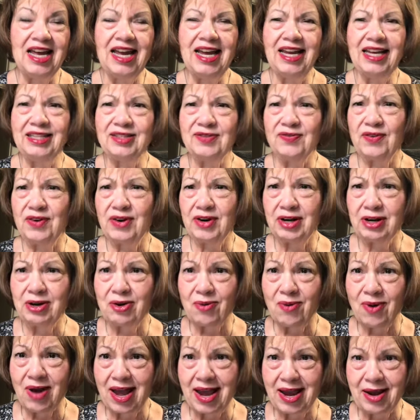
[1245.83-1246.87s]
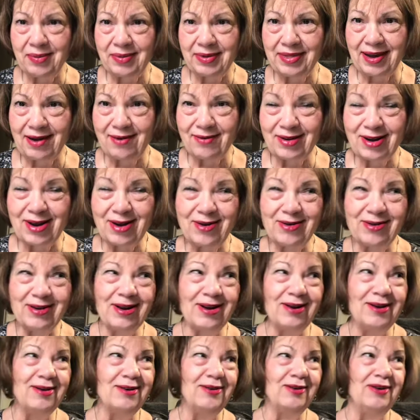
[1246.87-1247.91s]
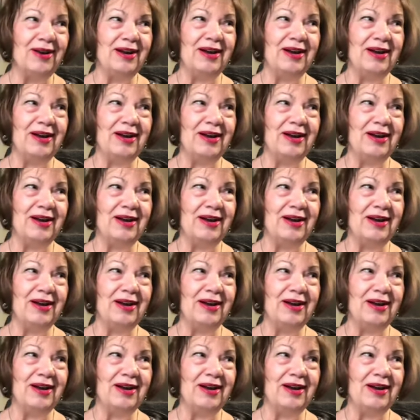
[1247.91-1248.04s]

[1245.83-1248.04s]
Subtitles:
It's very quiet without Coco.